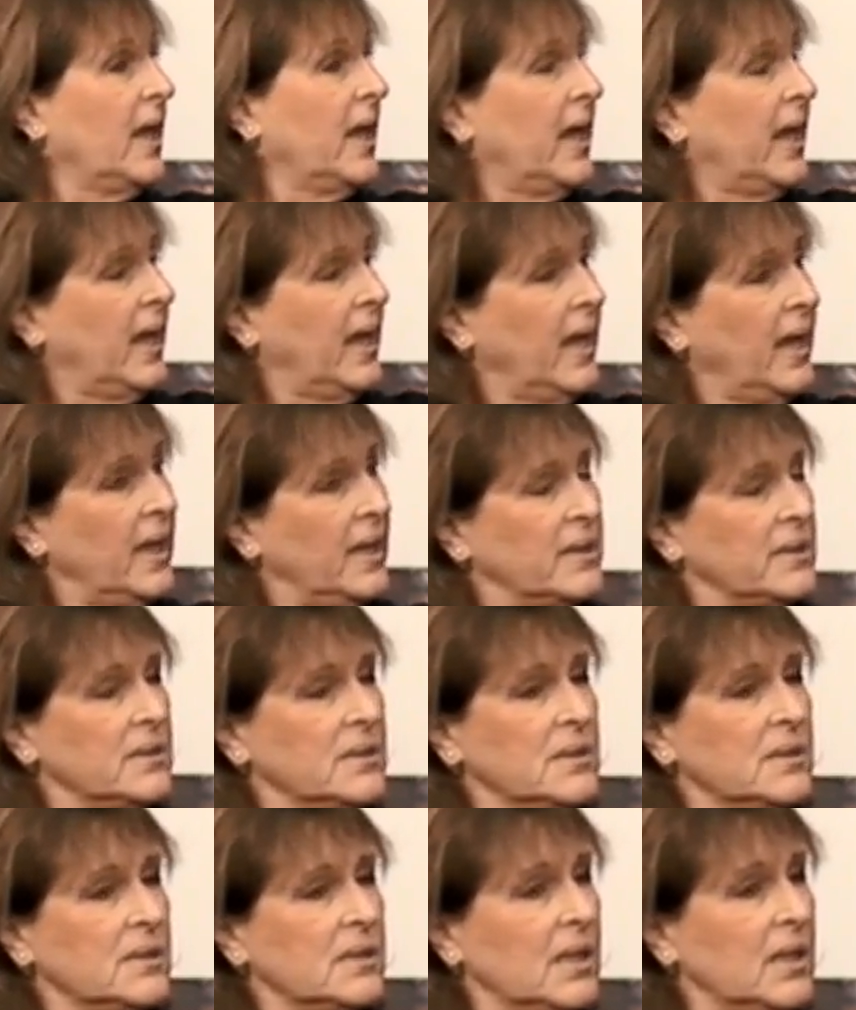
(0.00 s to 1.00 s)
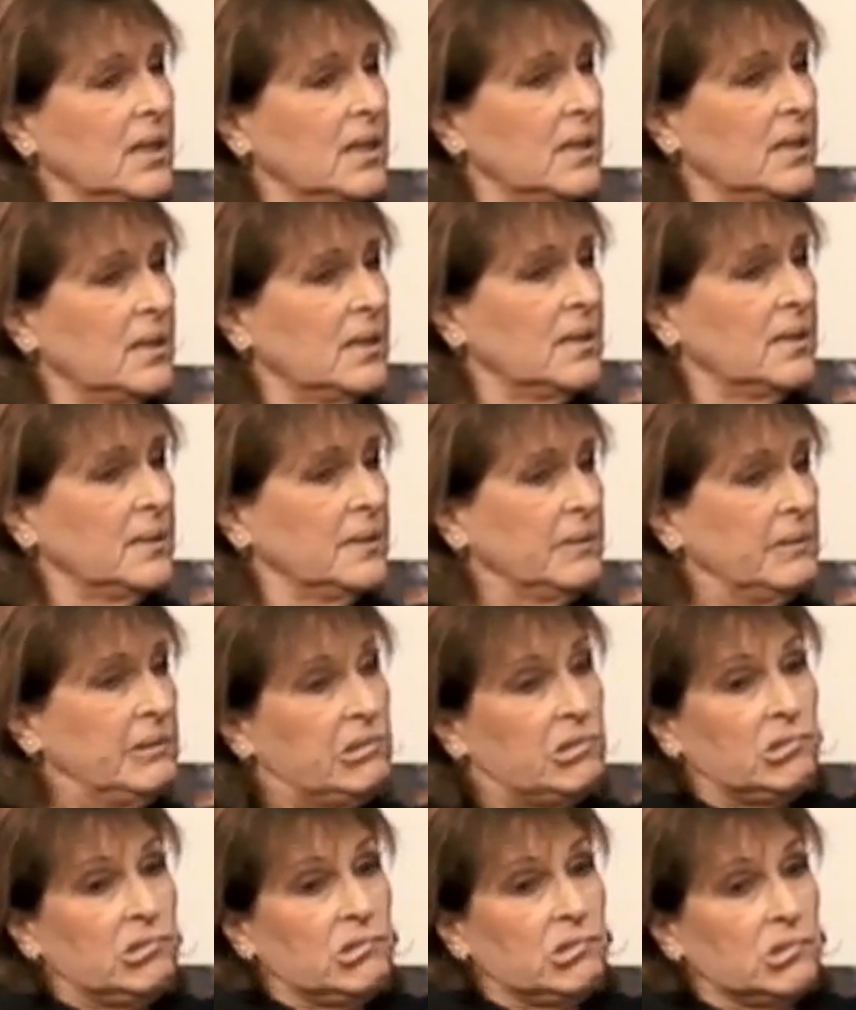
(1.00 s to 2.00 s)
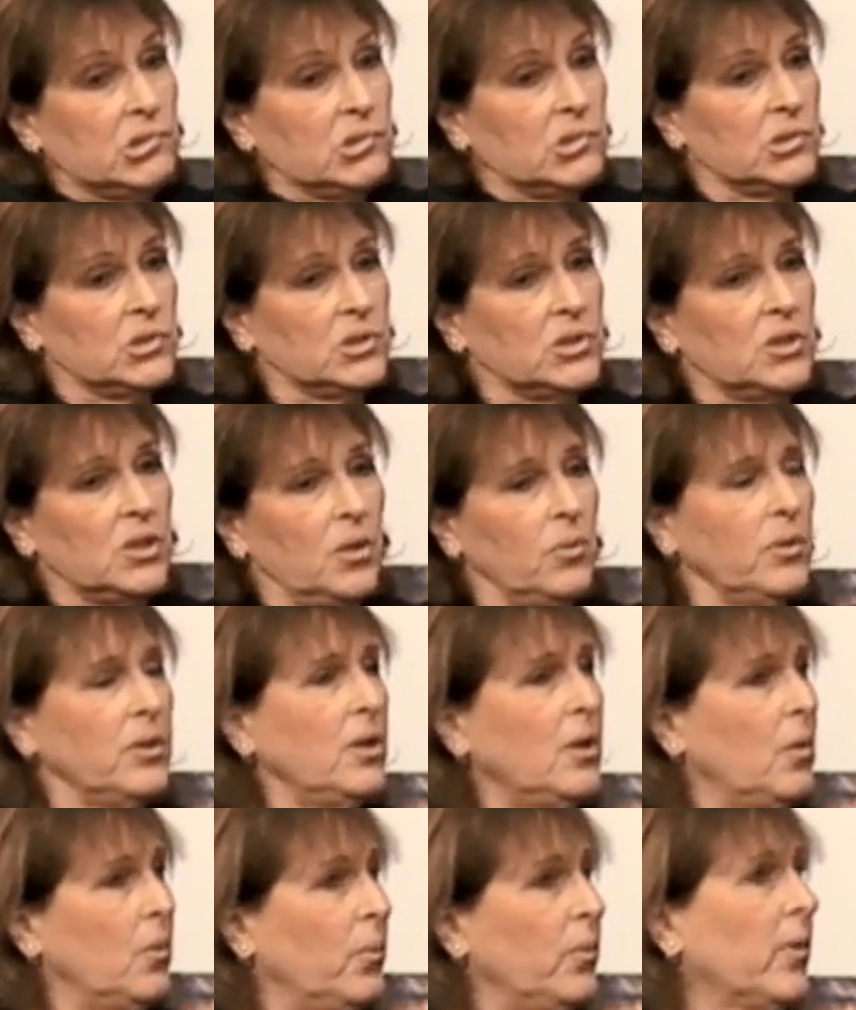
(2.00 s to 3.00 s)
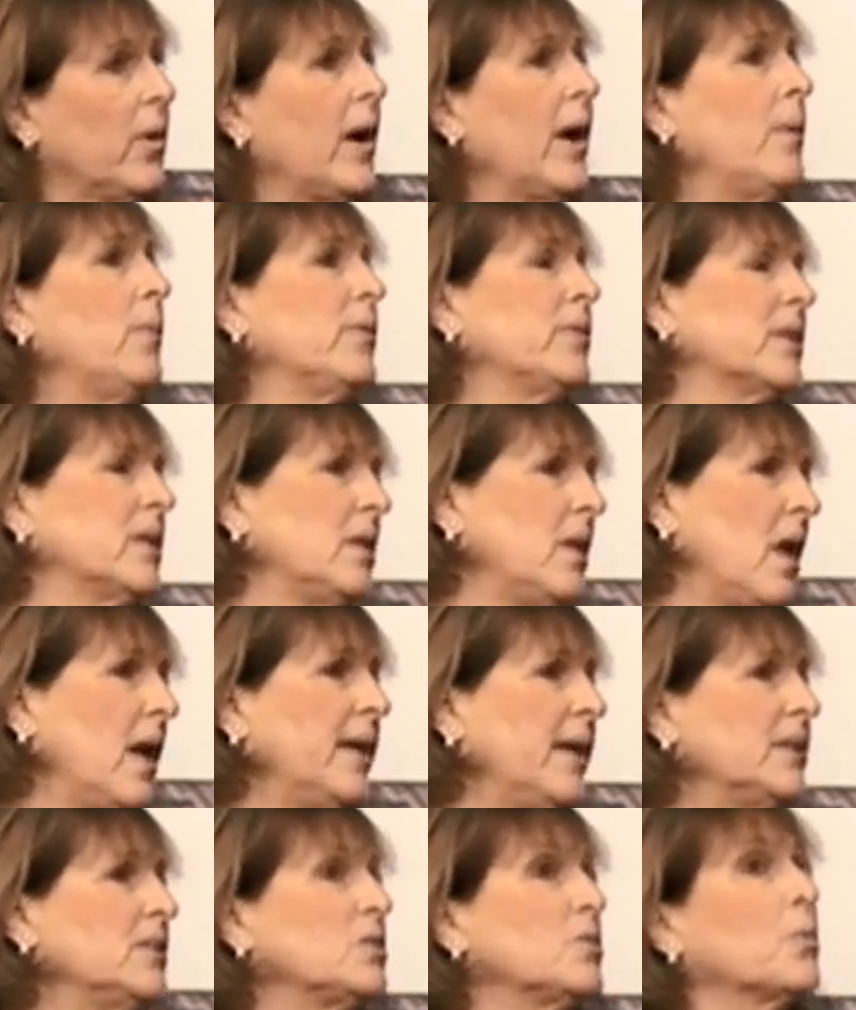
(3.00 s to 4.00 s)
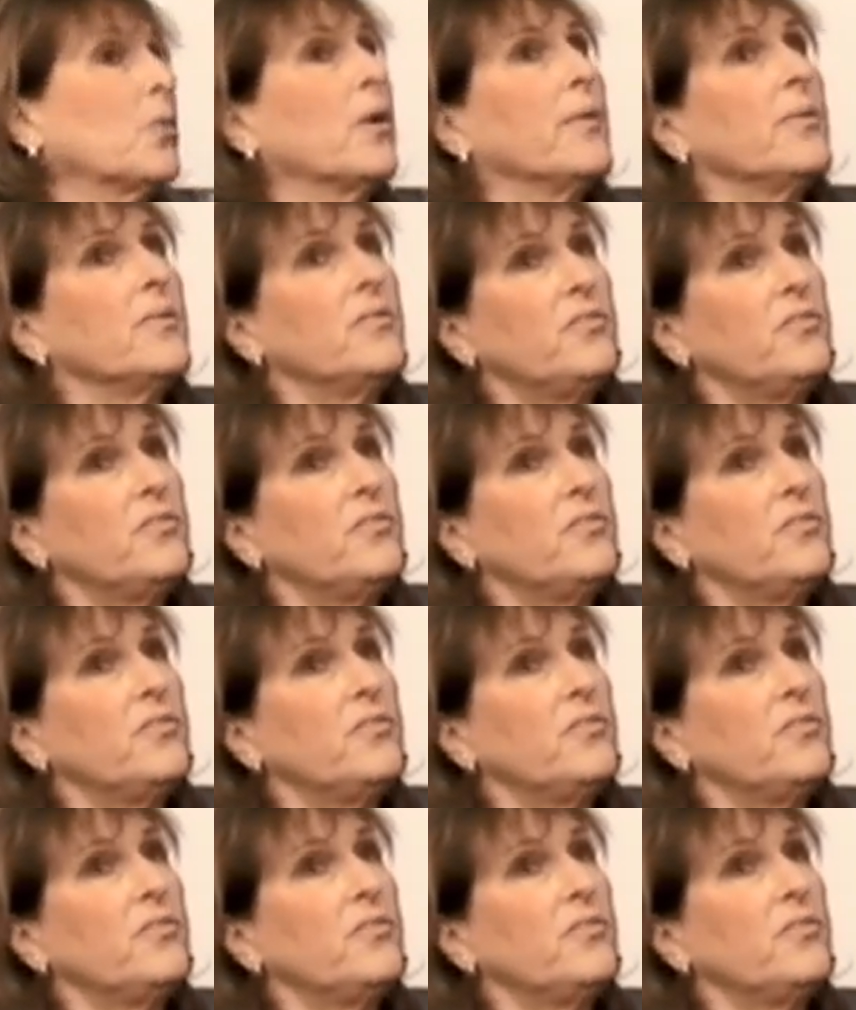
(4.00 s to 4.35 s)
And so, we're out with clients, we're on the